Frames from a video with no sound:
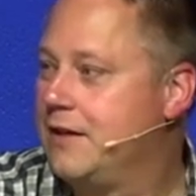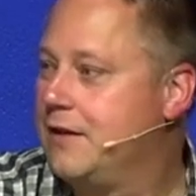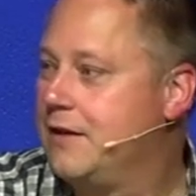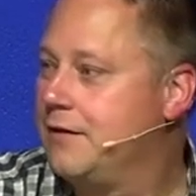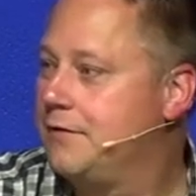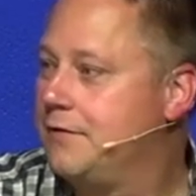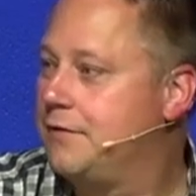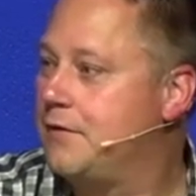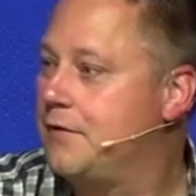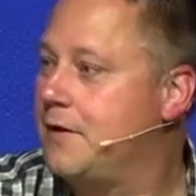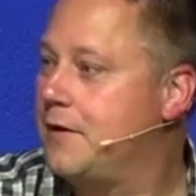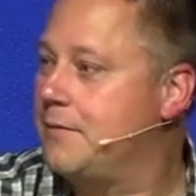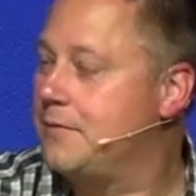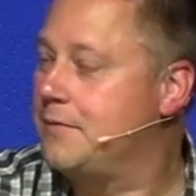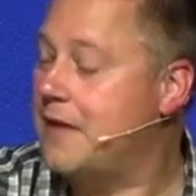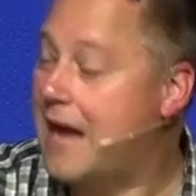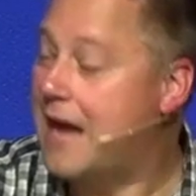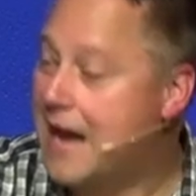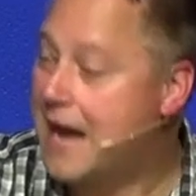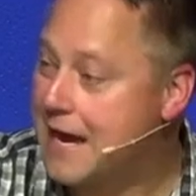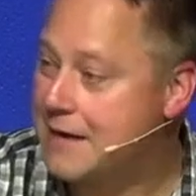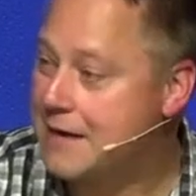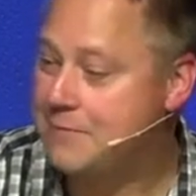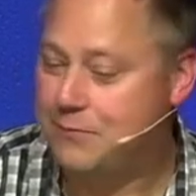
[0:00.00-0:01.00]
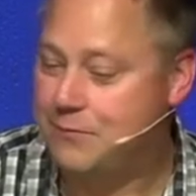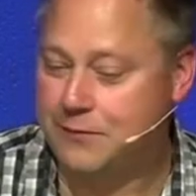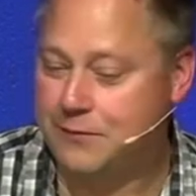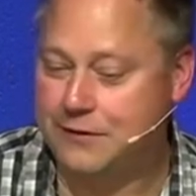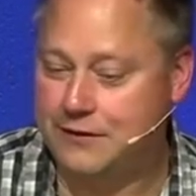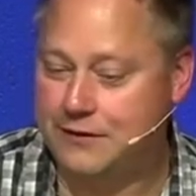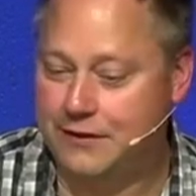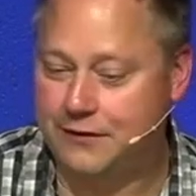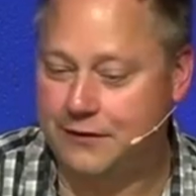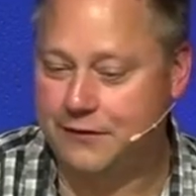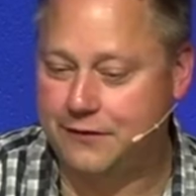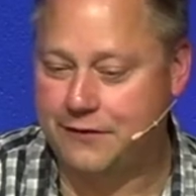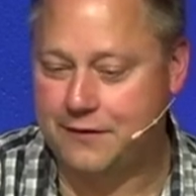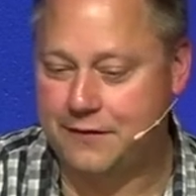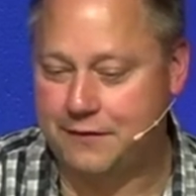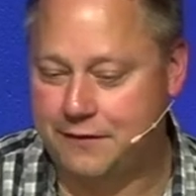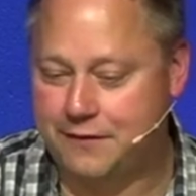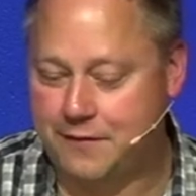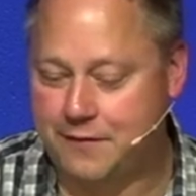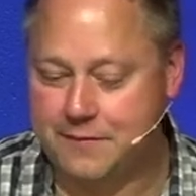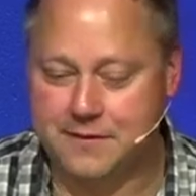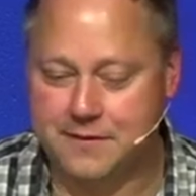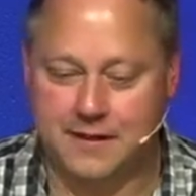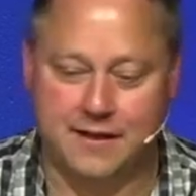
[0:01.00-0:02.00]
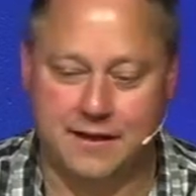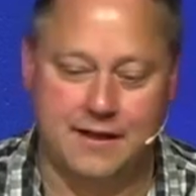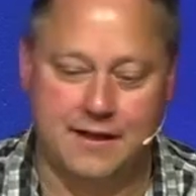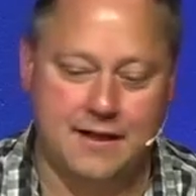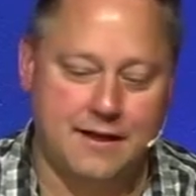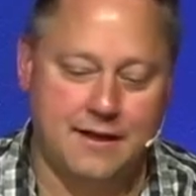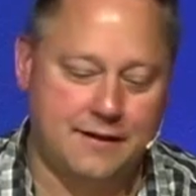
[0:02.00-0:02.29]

from the high priest or the, from the,